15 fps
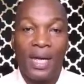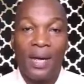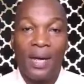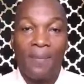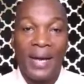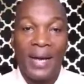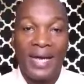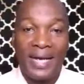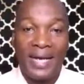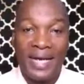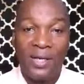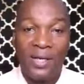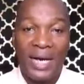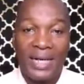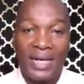By
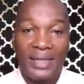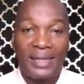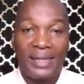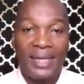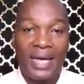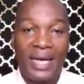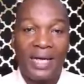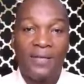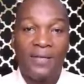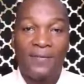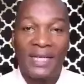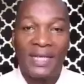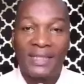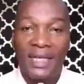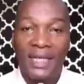regularly
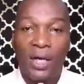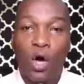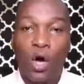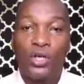reflecting